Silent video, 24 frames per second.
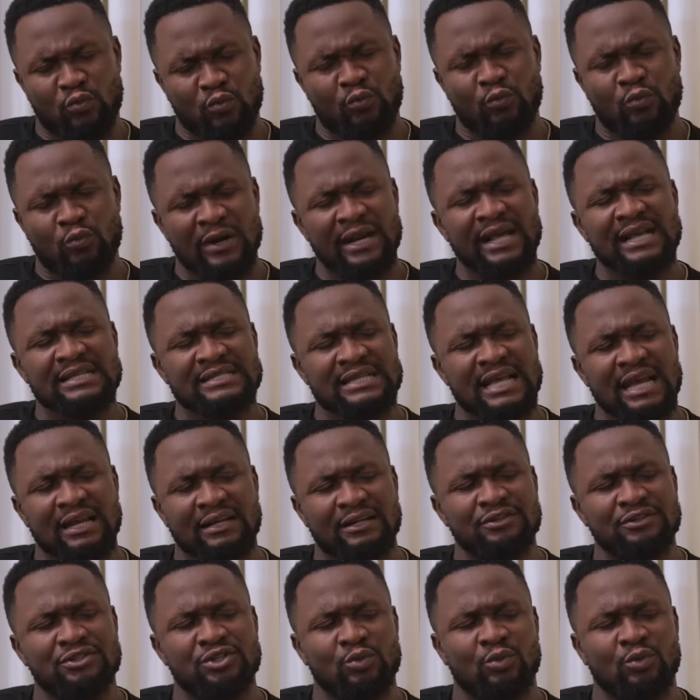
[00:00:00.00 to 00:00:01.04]
What
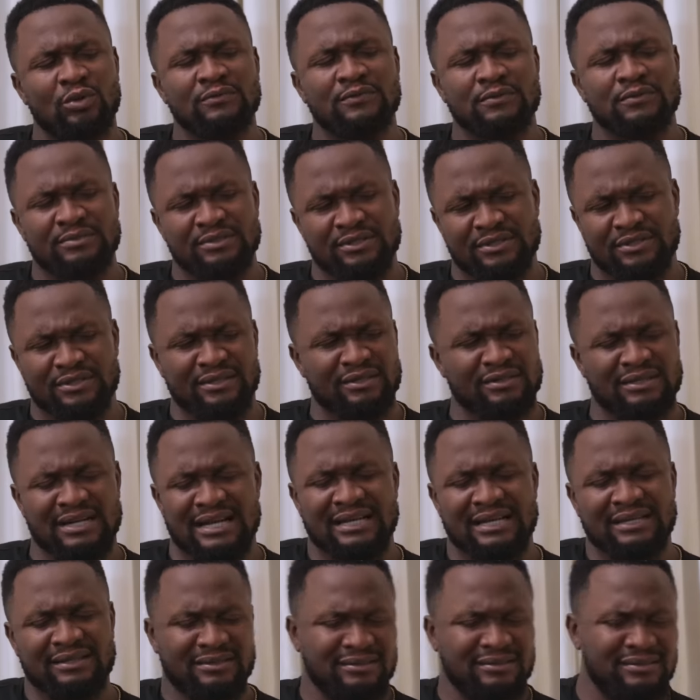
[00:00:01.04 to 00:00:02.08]
exactly do you want from this girl?
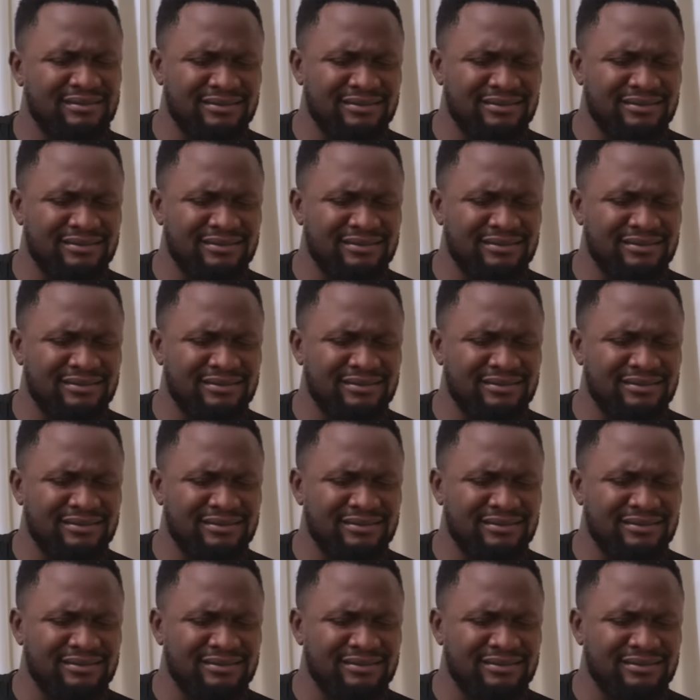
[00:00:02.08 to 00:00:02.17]
Like,